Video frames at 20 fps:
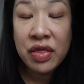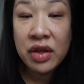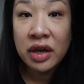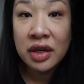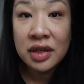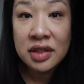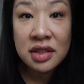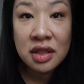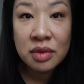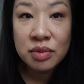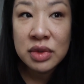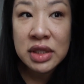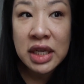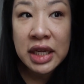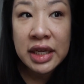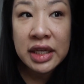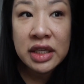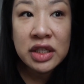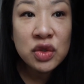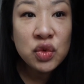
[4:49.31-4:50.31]
There are some
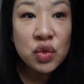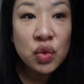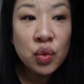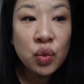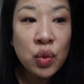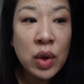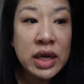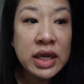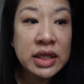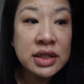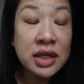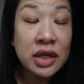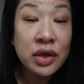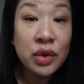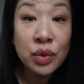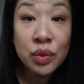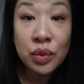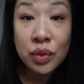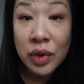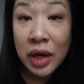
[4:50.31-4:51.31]
days when it's like
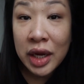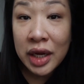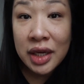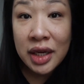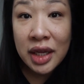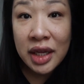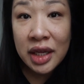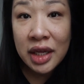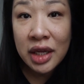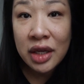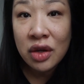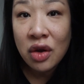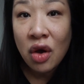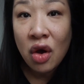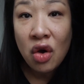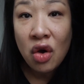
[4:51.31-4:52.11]
raining